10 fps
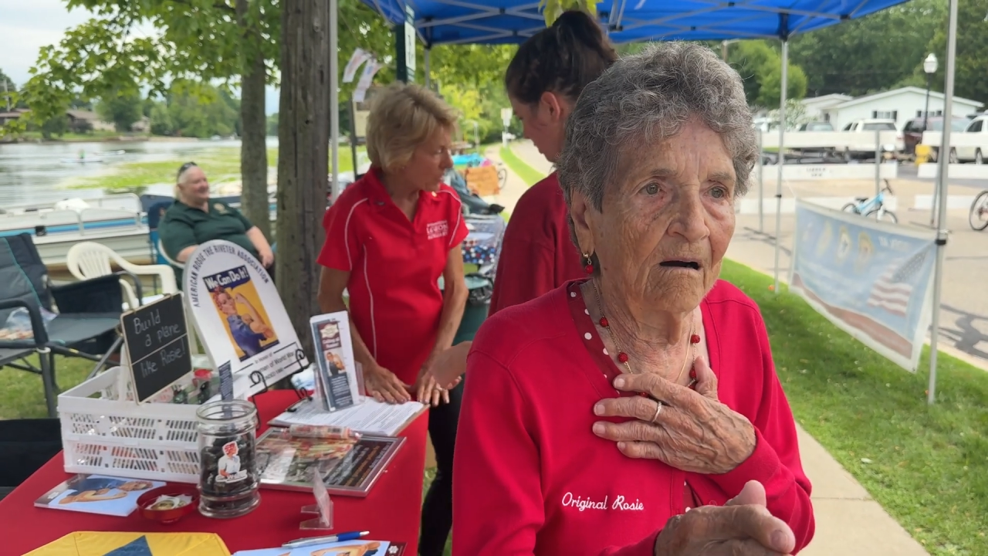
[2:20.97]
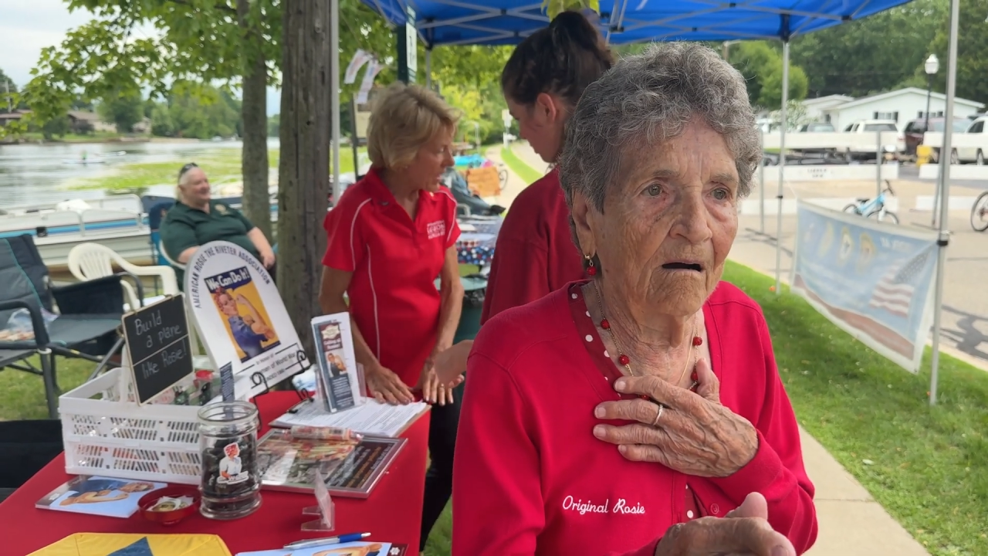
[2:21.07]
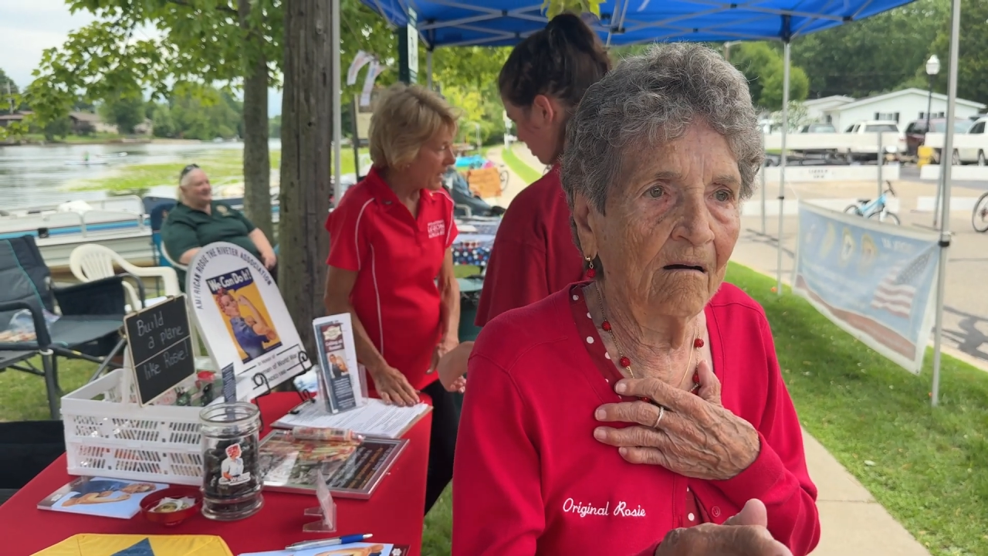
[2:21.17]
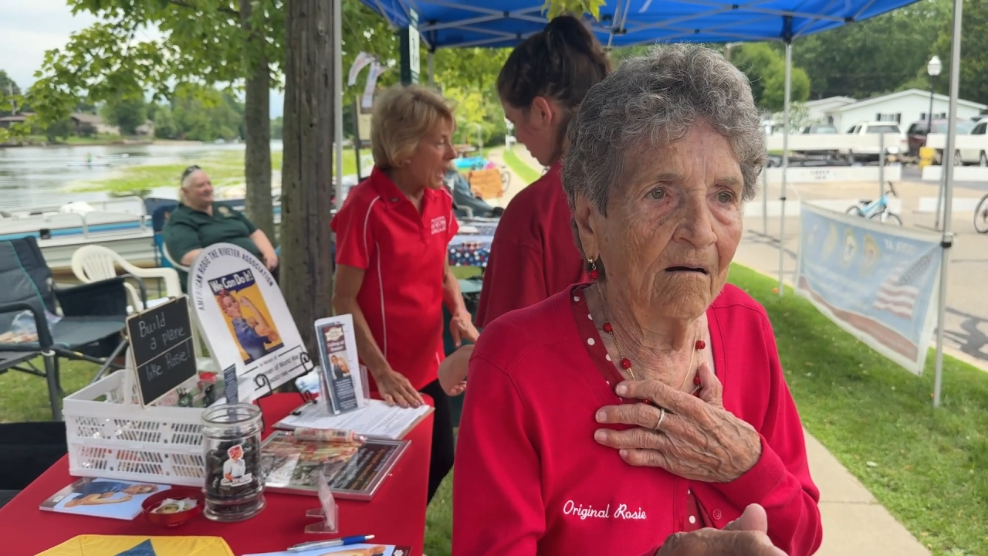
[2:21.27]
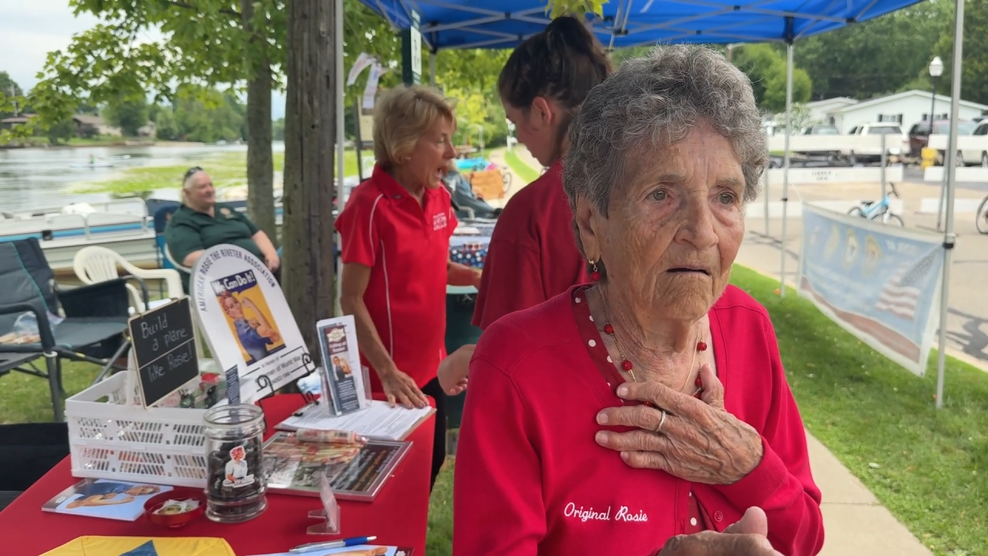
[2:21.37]

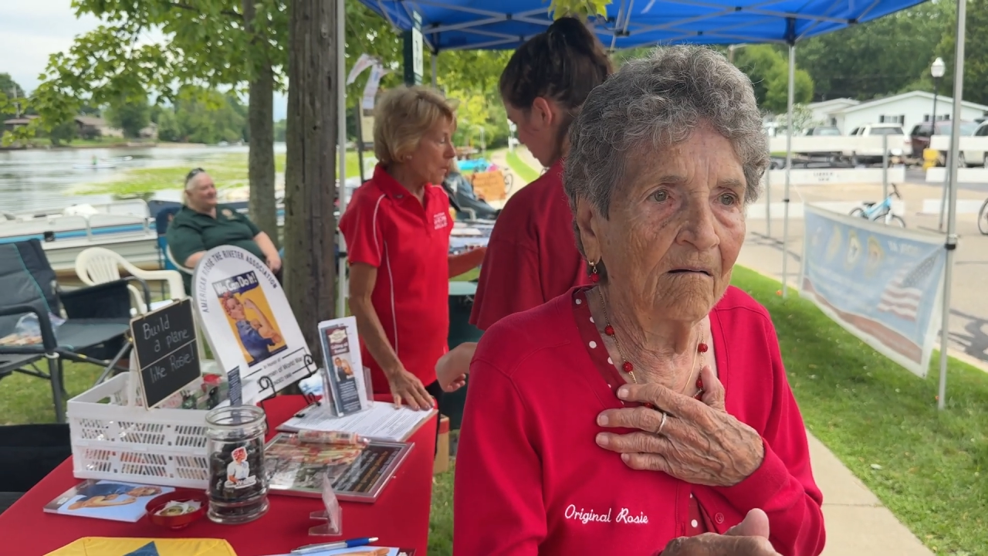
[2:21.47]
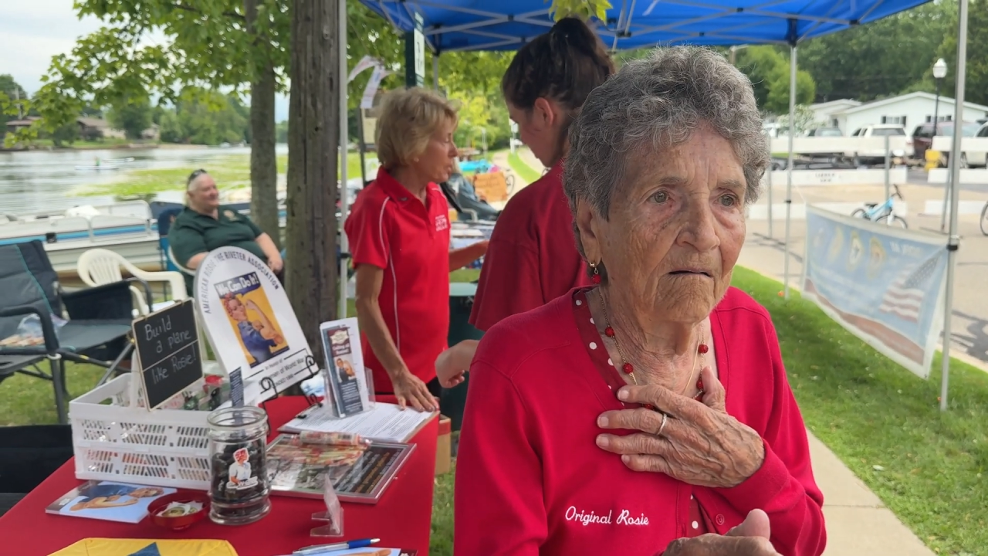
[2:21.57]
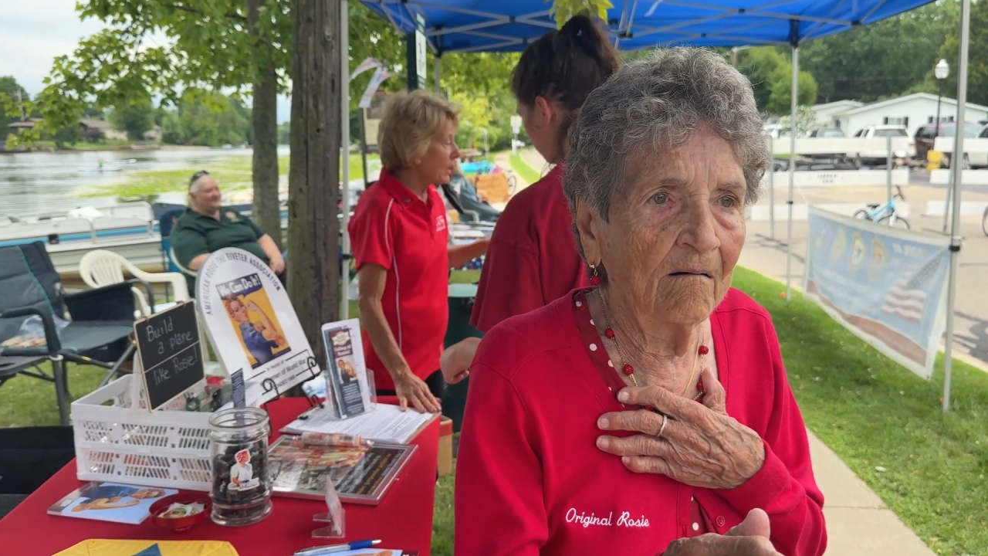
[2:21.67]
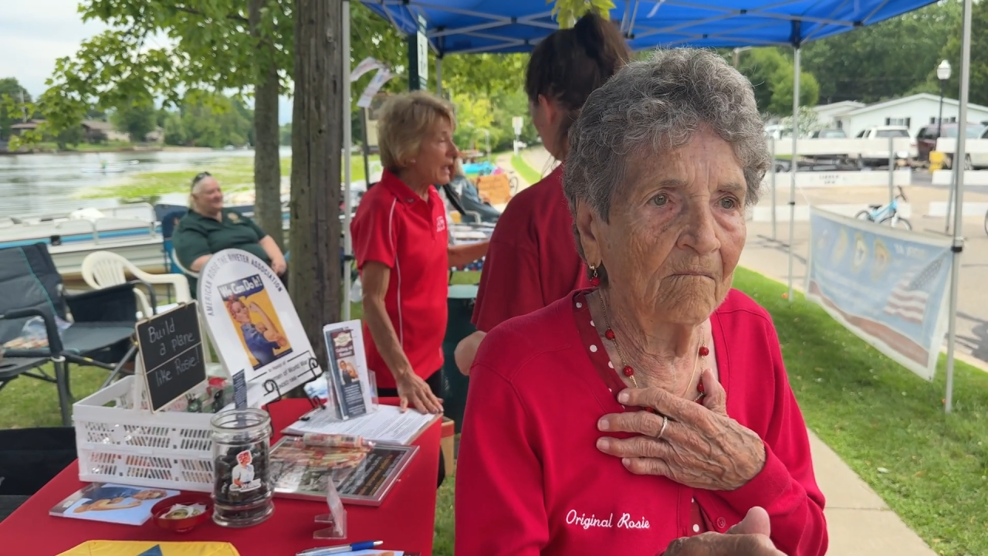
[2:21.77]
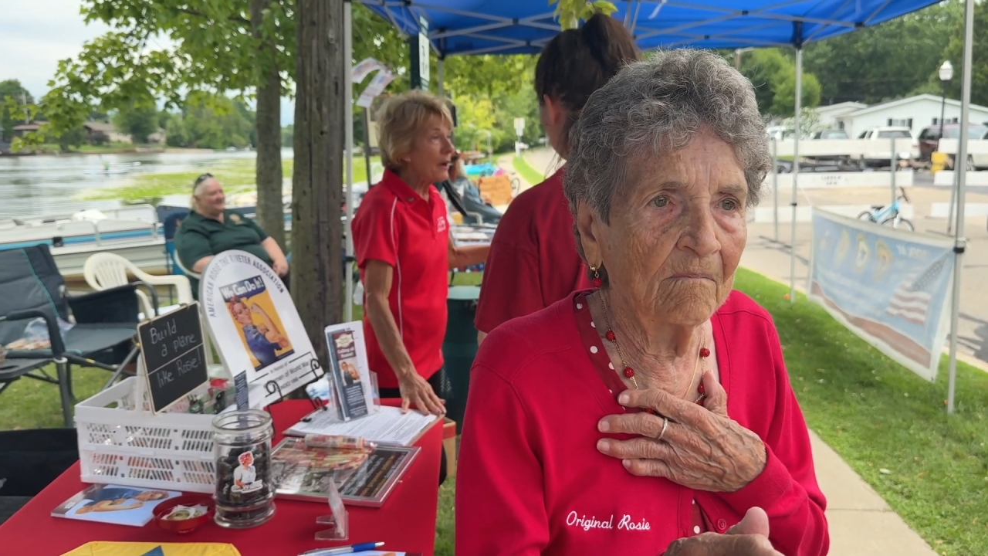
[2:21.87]

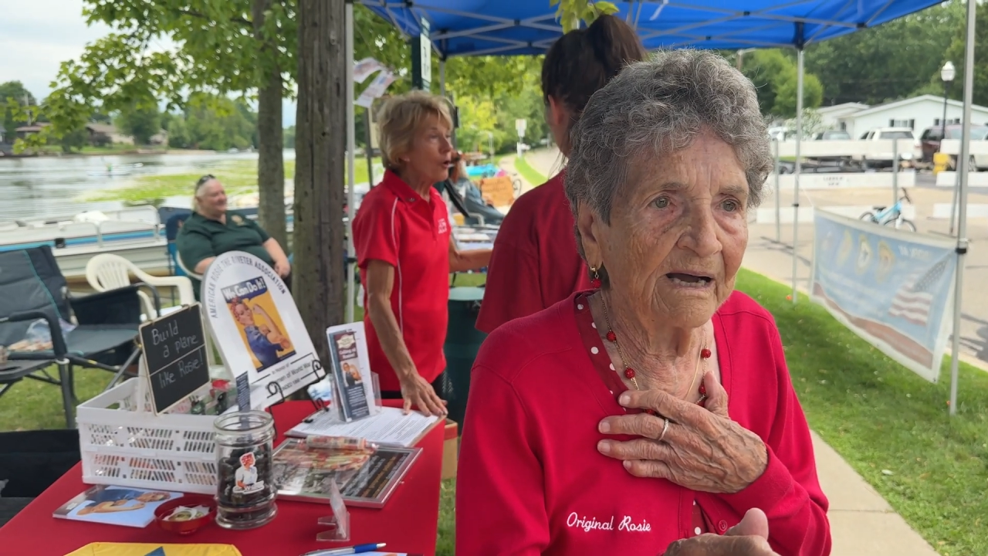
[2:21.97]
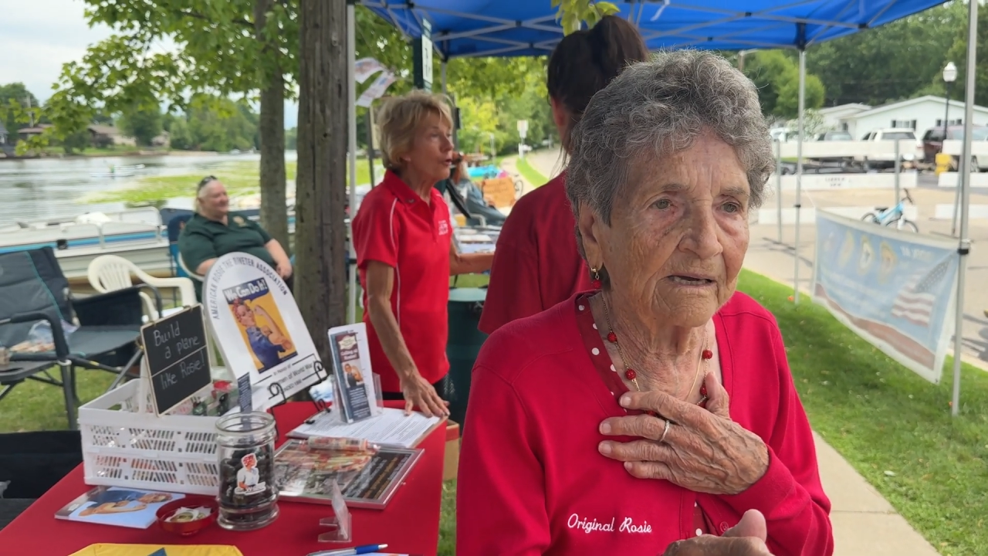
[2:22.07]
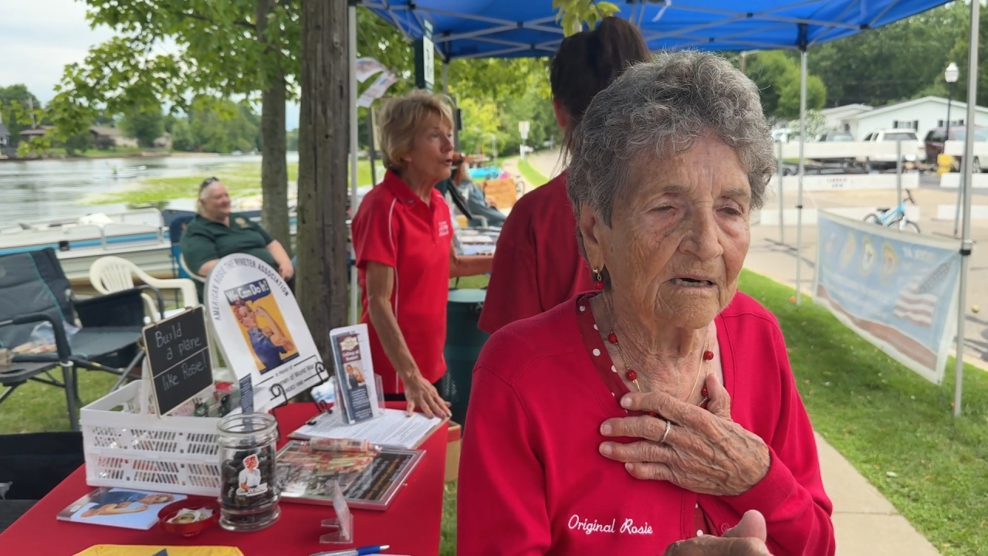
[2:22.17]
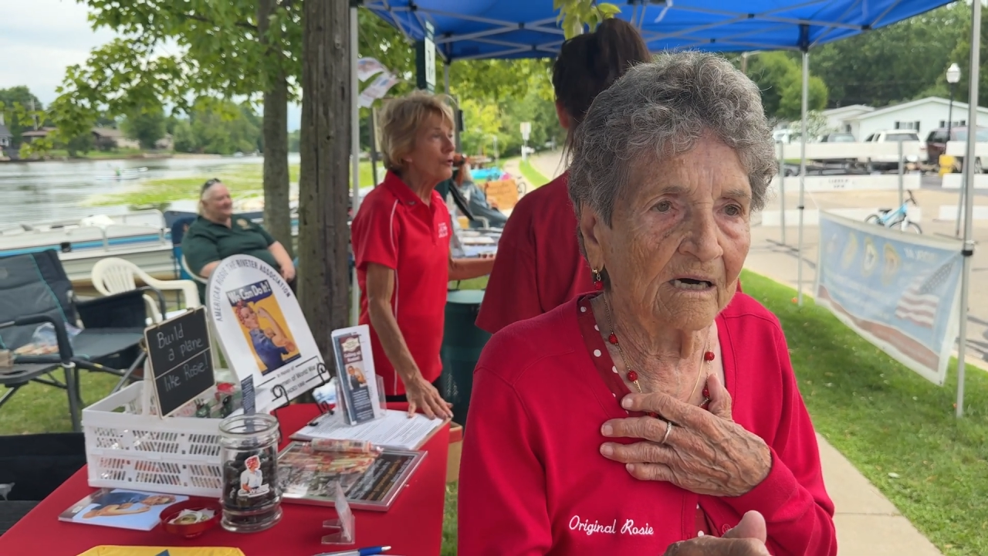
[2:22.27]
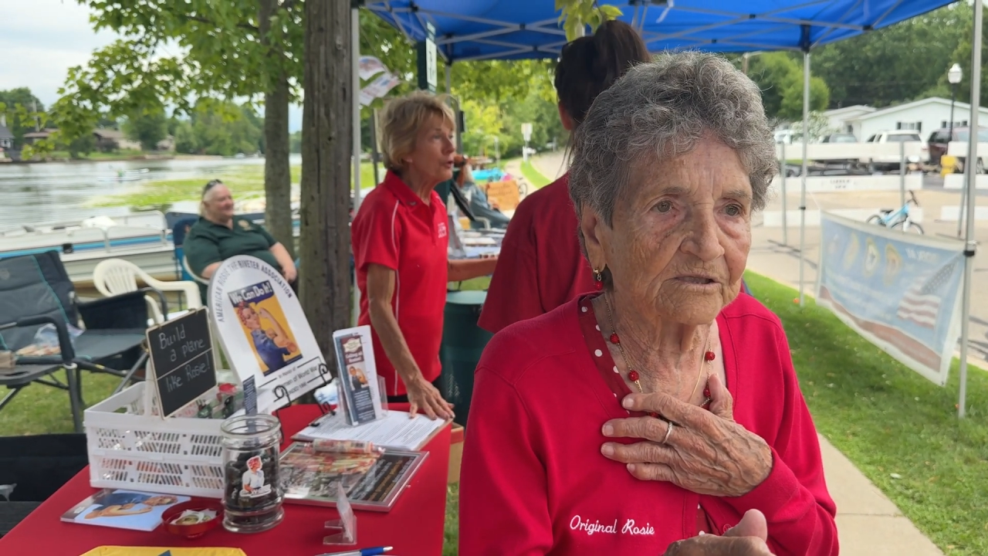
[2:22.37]
oh
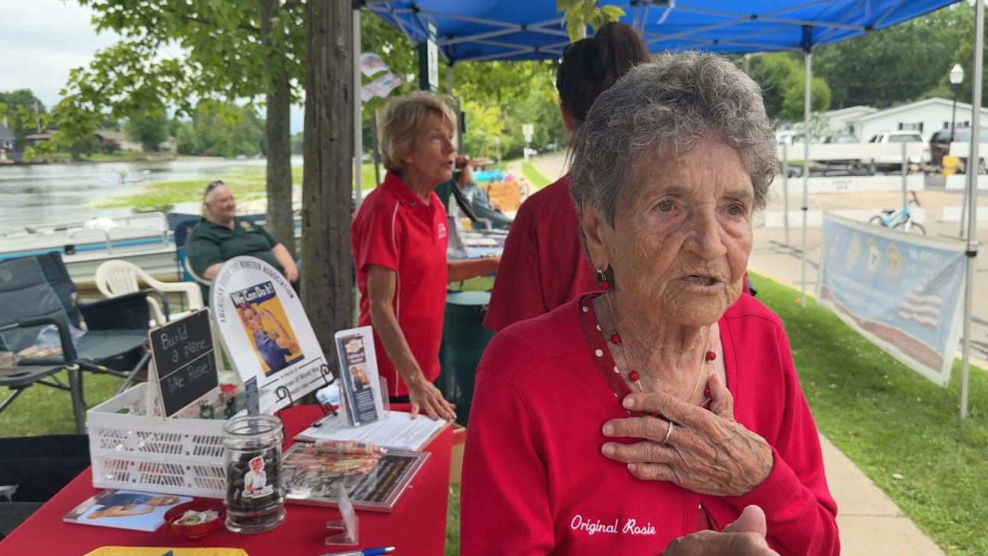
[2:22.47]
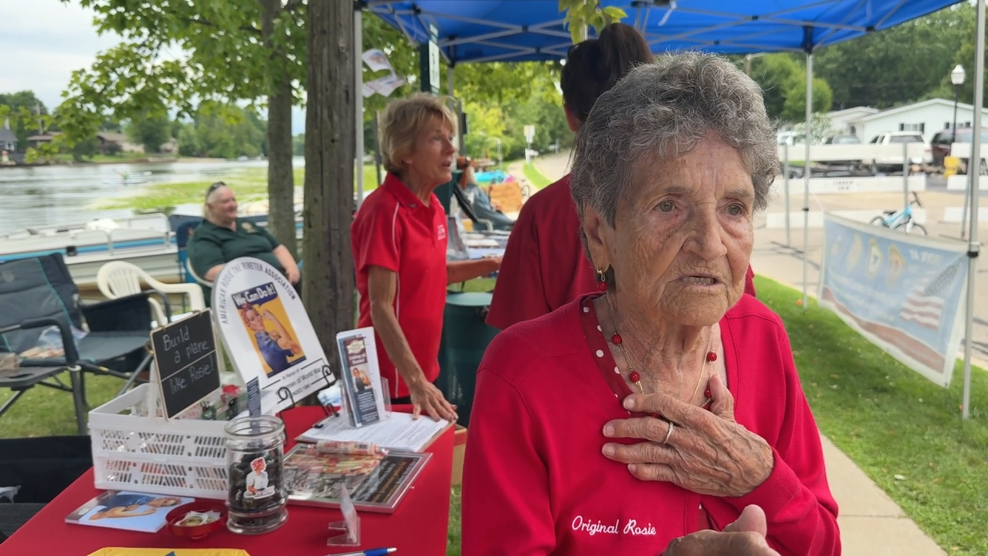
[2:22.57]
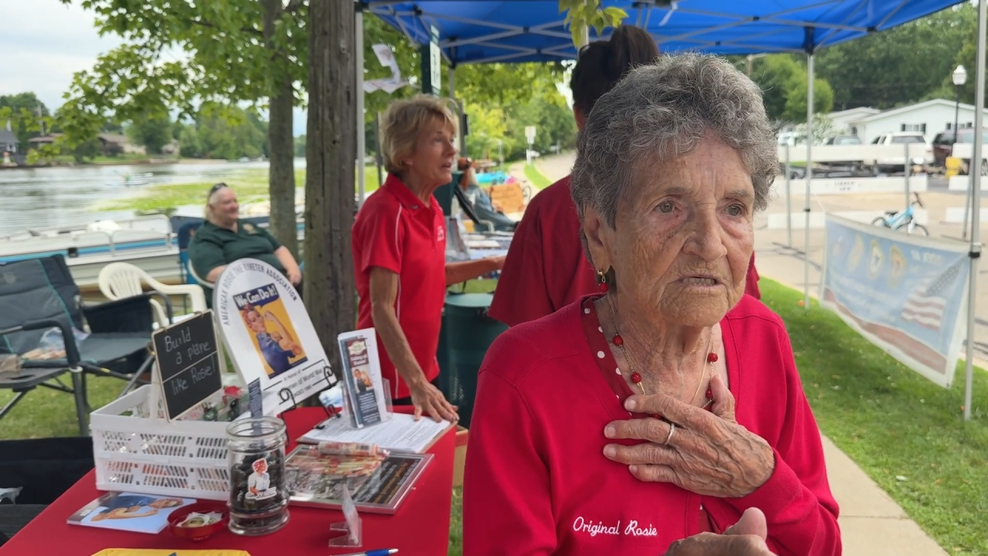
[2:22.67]
my God,